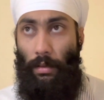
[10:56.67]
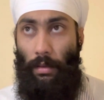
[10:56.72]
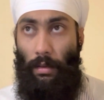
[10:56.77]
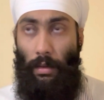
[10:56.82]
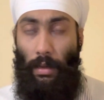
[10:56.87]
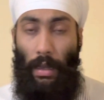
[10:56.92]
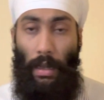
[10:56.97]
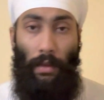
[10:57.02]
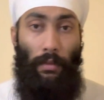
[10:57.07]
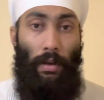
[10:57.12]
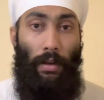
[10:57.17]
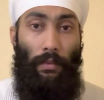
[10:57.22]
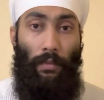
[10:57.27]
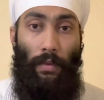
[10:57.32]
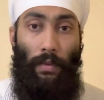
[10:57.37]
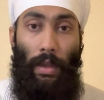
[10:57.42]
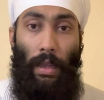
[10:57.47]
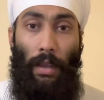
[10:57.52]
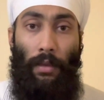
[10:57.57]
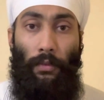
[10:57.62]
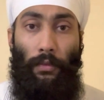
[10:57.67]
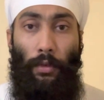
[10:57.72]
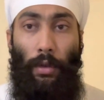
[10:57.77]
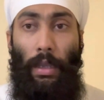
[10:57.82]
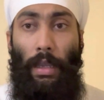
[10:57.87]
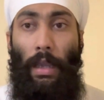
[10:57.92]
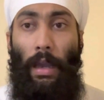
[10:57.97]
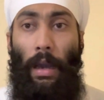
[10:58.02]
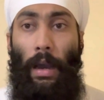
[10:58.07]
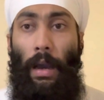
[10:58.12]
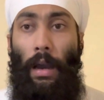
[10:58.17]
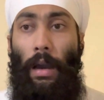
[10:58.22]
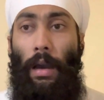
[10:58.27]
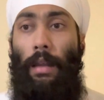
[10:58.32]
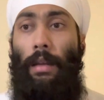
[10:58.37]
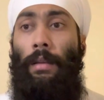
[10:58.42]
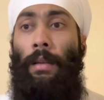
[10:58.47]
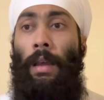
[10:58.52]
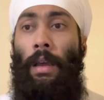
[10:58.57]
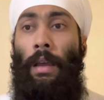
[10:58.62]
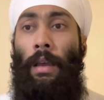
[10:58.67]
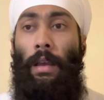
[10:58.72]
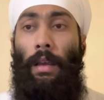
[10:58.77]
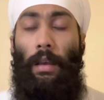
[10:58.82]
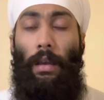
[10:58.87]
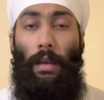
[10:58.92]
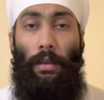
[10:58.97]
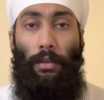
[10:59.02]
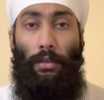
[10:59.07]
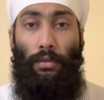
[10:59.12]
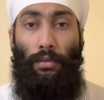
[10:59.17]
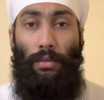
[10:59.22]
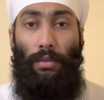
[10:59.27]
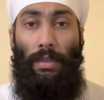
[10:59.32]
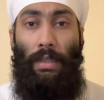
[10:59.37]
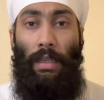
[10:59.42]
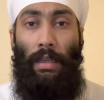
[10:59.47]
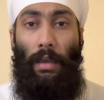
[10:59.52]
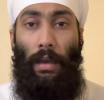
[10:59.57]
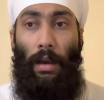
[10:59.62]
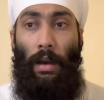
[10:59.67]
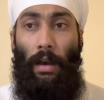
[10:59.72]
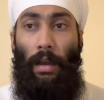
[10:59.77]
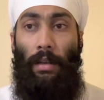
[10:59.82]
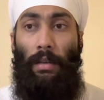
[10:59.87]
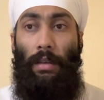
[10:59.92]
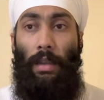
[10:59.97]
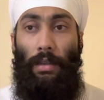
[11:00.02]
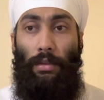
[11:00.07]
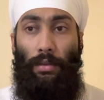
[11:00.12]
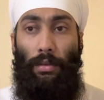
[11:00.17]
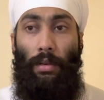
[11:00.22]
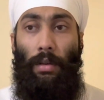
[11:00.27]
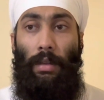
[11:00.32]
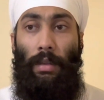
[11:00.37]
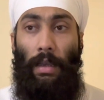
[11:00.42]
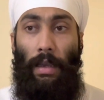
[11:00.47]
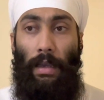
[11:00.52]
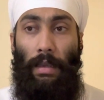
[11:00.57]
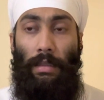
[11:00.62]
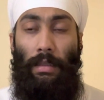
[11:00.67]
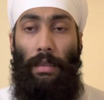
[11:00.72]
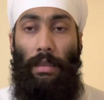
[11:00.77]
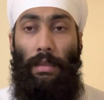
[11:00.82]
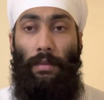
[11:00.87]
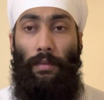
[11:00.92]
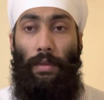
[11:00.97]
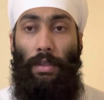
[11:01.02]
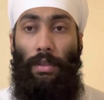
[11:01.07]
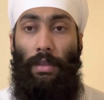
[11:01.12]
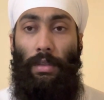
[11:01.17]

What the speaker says: relevant way we are using our natural gases which